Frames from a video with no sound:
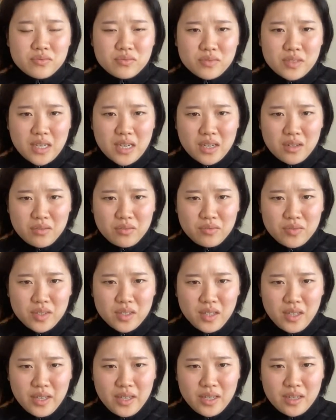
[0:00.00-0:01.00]
kind of
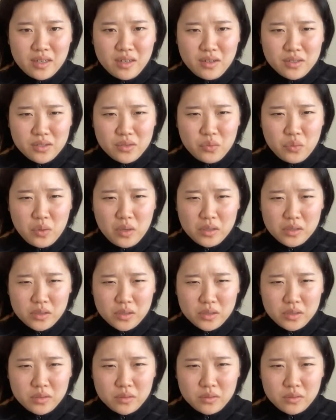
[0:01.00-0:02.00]
feel like he doesn't want
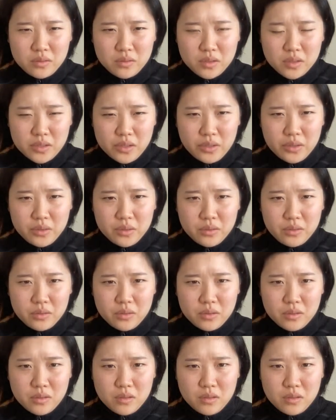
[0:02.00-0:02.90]
to you?